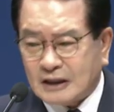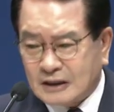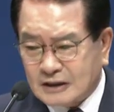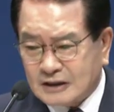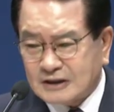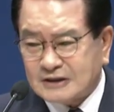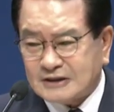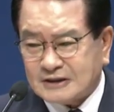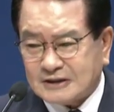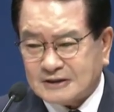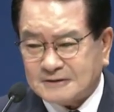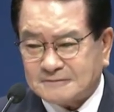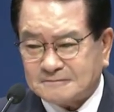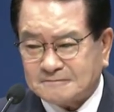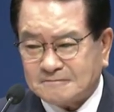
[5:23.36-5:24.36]
they
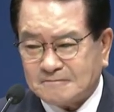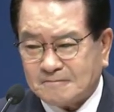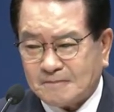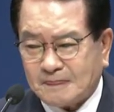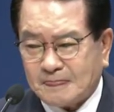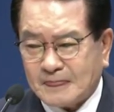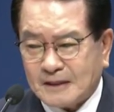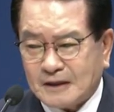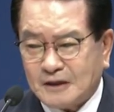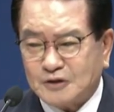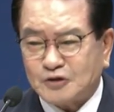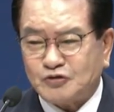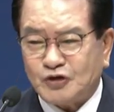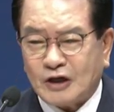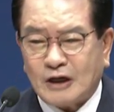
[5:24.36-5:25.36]
realize how
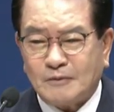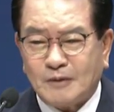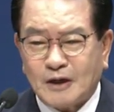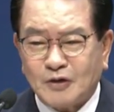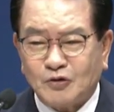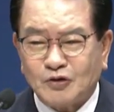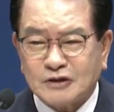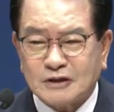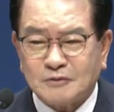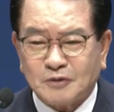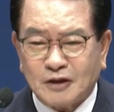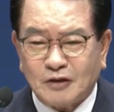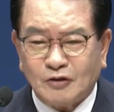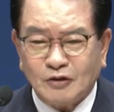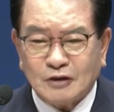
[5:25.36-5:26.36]
important
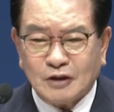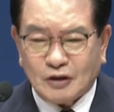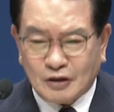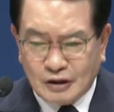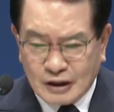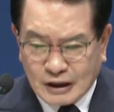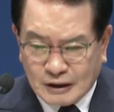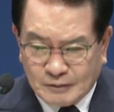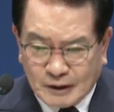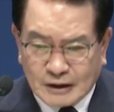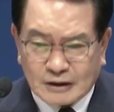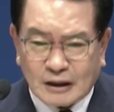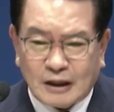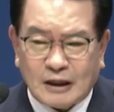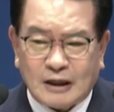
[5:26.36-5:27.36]
the seed of the woman
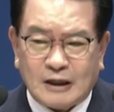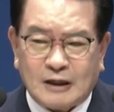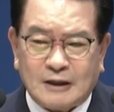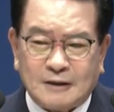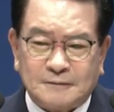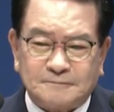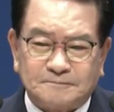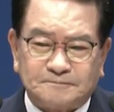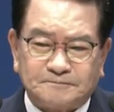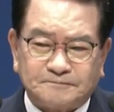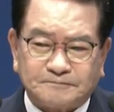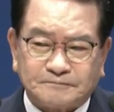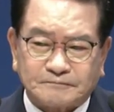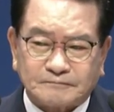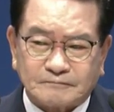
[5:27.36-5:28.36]
is. That's
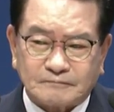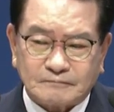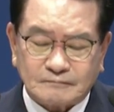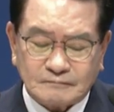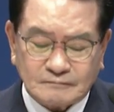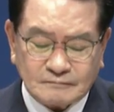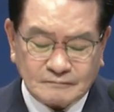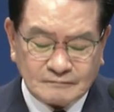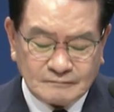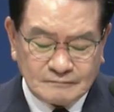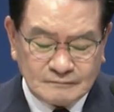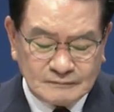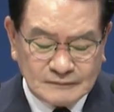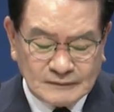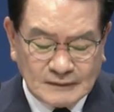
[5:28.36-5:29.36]
why we say
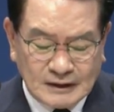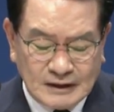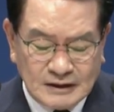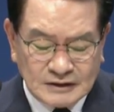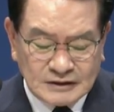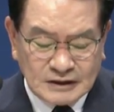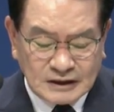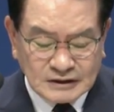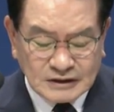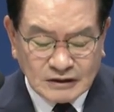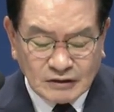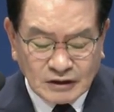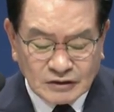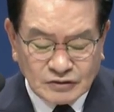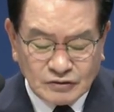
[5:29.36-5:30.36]
that person is
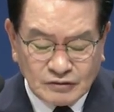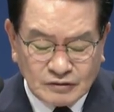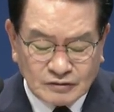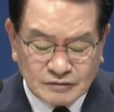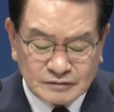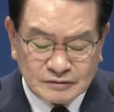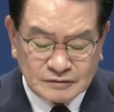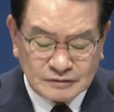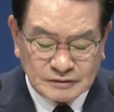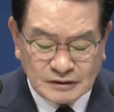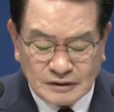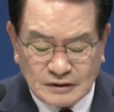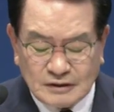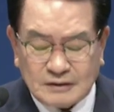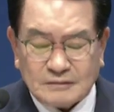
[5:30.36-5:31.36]
full of
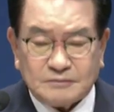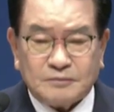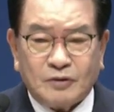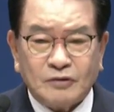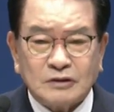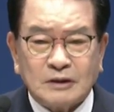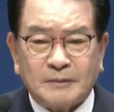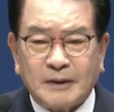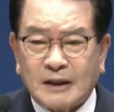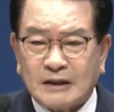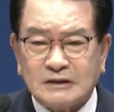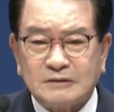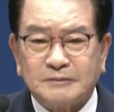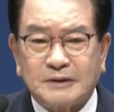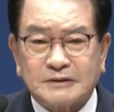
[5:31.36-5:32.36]
grace.
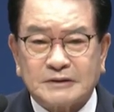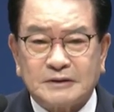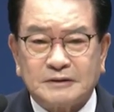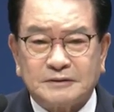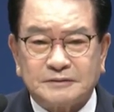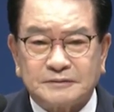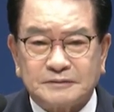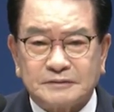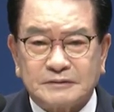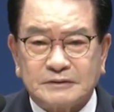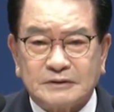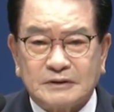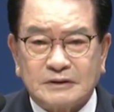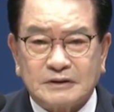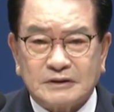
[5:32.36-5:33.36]
The walk of faith
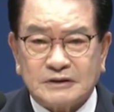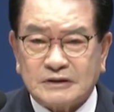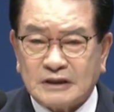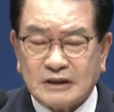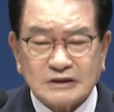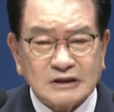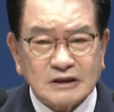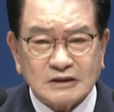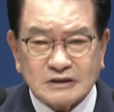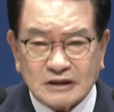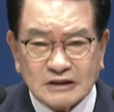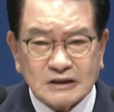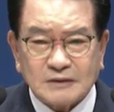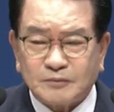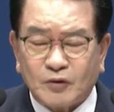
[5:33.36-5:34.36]
should not be
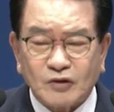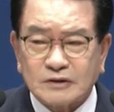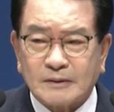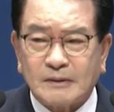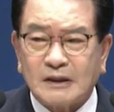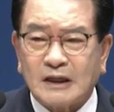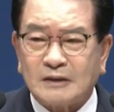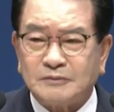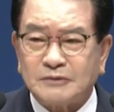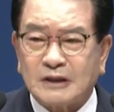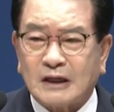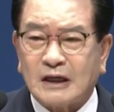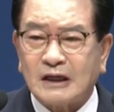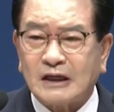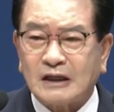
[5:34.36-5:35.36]
complicated.
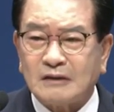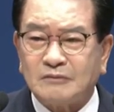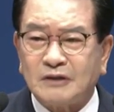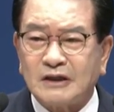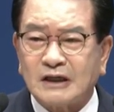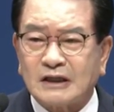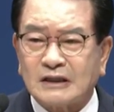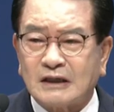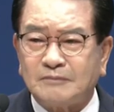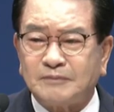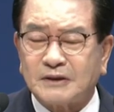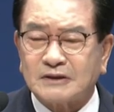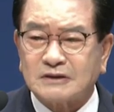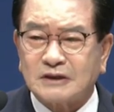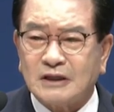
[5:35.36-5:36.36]
The walk of
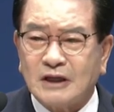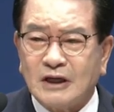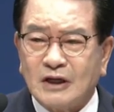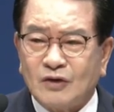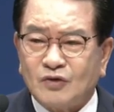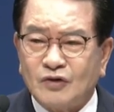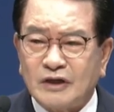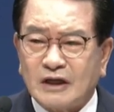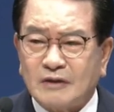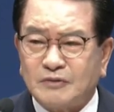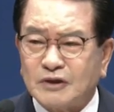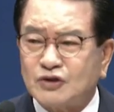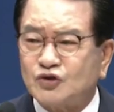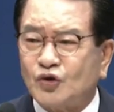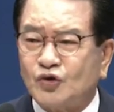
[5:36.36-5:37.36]
faith is not
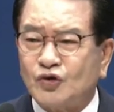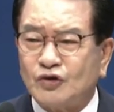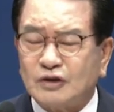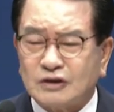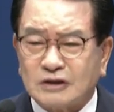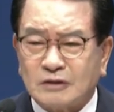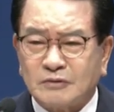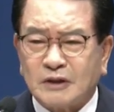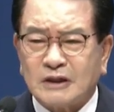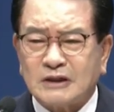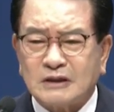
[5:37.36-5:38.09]
complicated.